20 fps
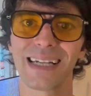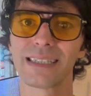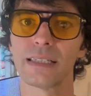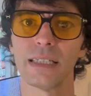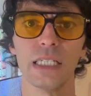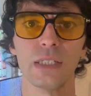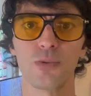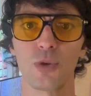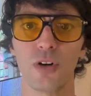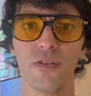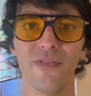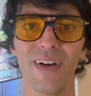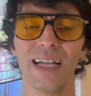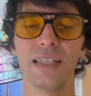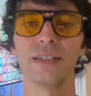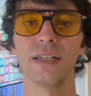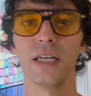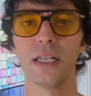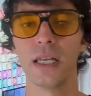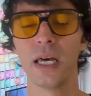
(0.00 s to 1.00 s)
seats were
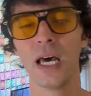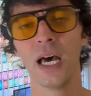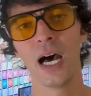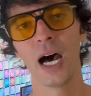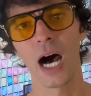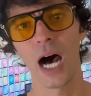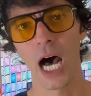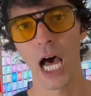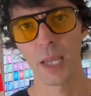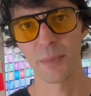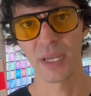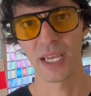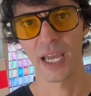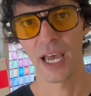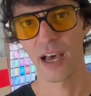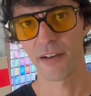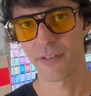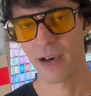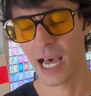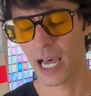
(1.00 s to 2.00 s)
invented. I may
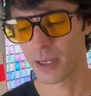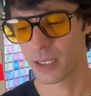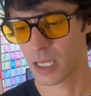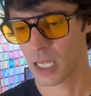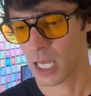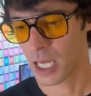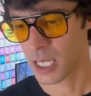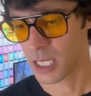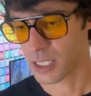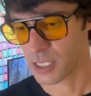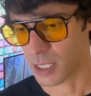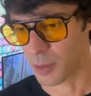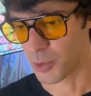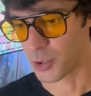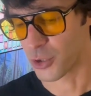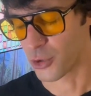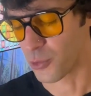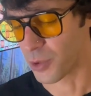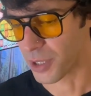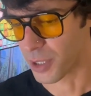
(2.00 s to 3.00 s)
have had something
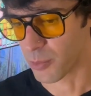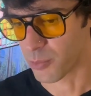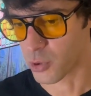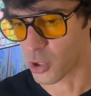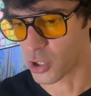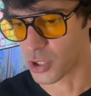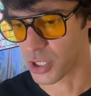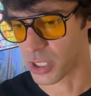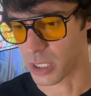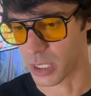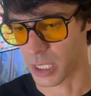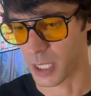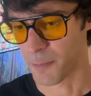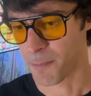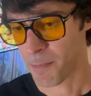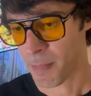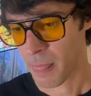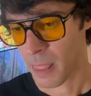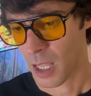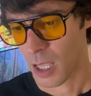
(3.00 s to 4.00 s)
to do with it personally,
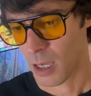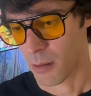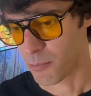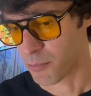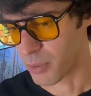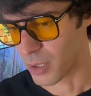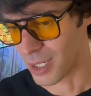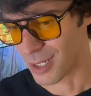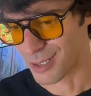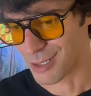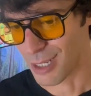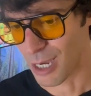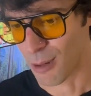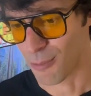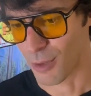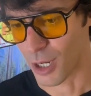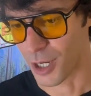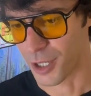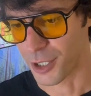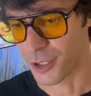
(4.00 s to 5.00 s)
but I'm
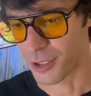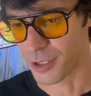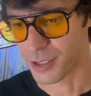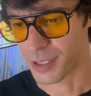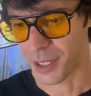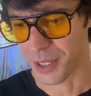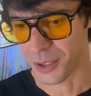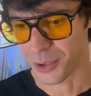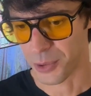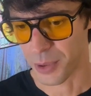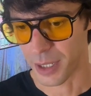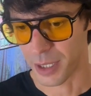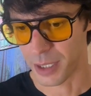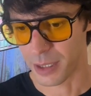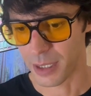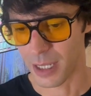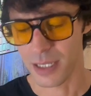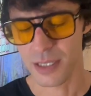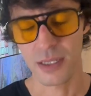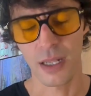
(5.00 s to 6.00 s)
not here to take credit.
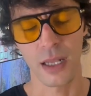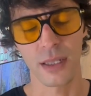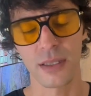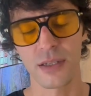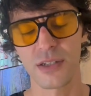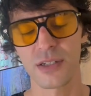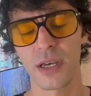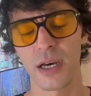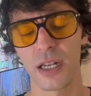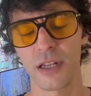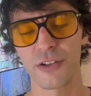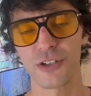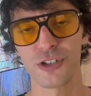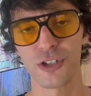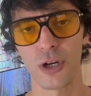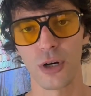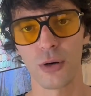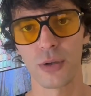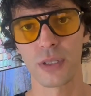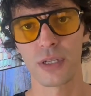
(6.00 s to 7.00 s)
That's not this kind of
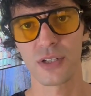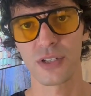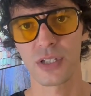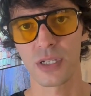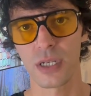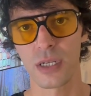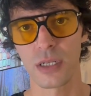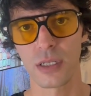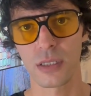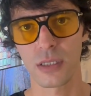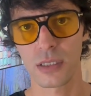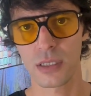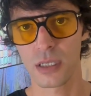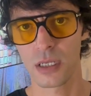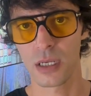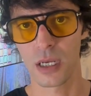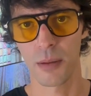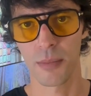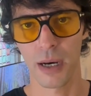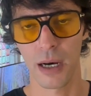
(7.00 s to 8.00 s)
show. This is
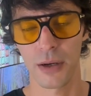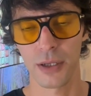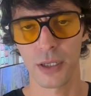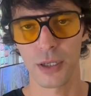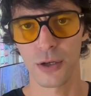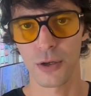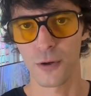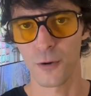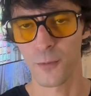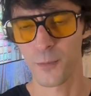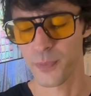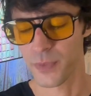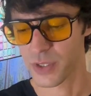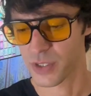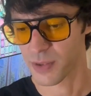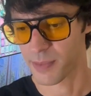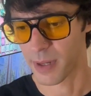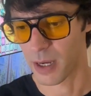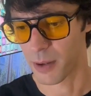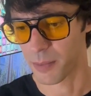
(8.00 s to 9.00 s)
about you. It's
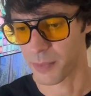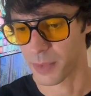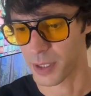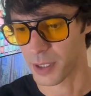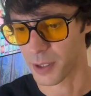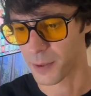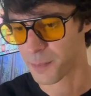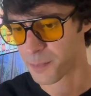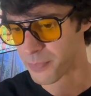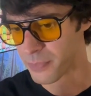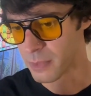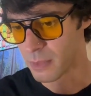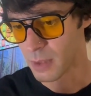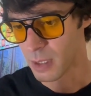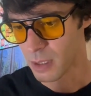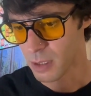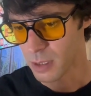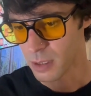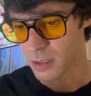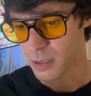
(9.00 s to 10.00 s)
about me.
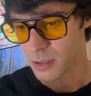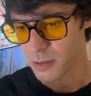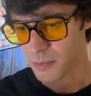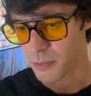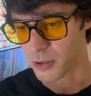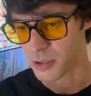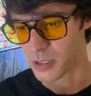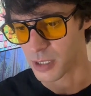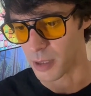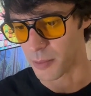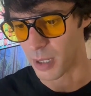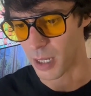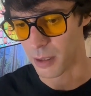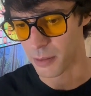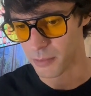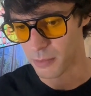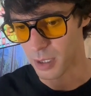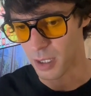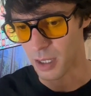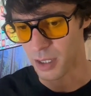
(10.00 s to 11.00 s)
It's mostly
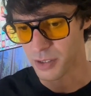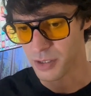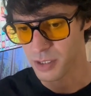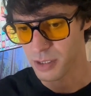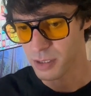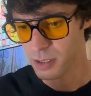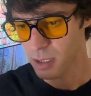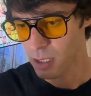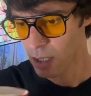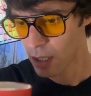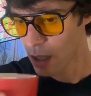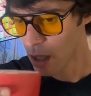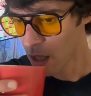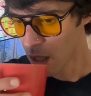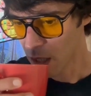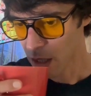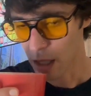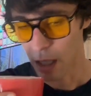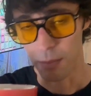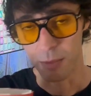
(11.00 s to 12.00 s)
about us
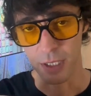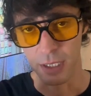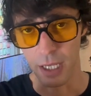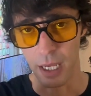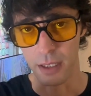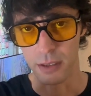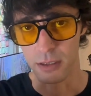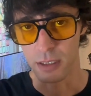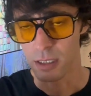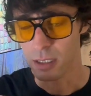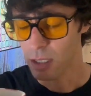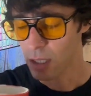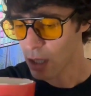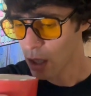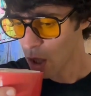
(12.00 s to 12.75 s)
coming together